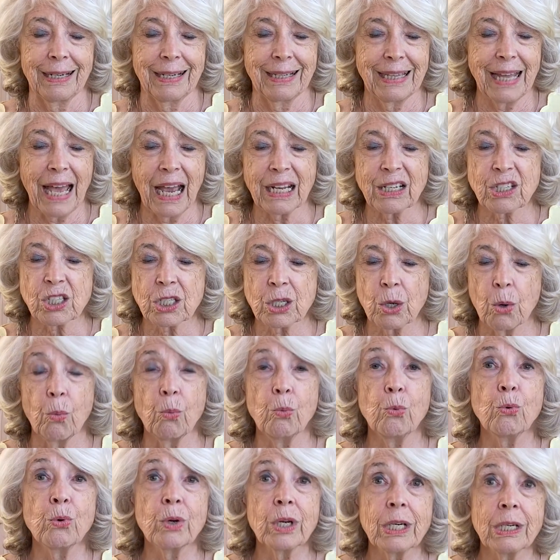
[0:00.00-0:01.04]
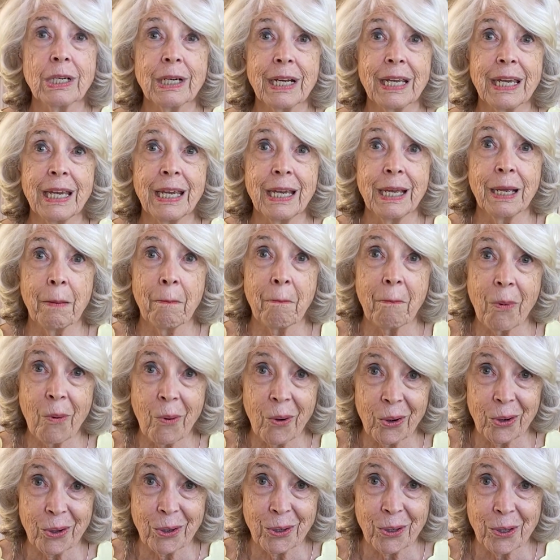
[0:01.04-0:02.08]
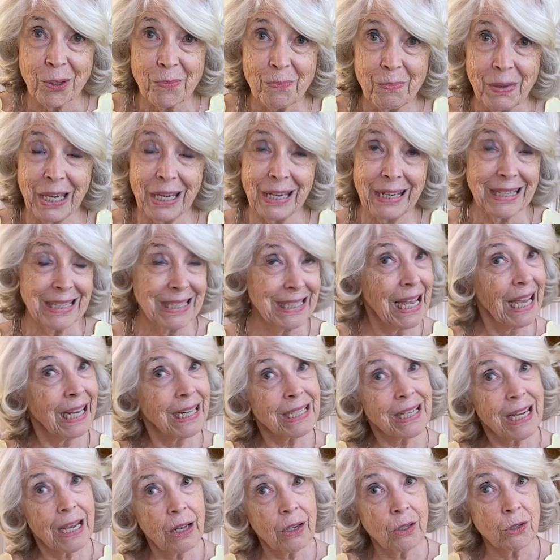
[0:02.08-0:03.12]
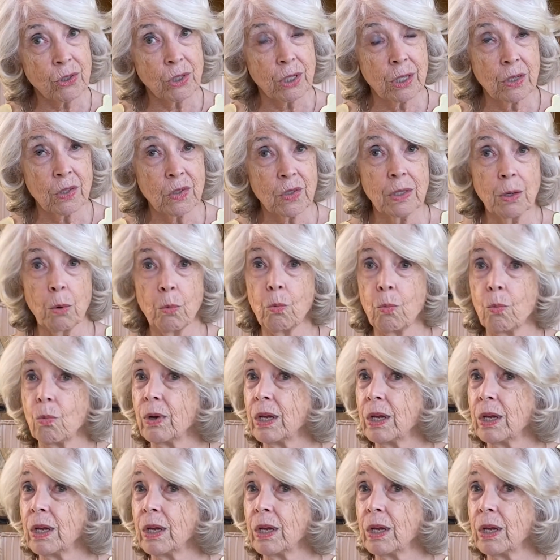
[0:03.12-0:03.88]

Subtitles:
That's really important because that tells us that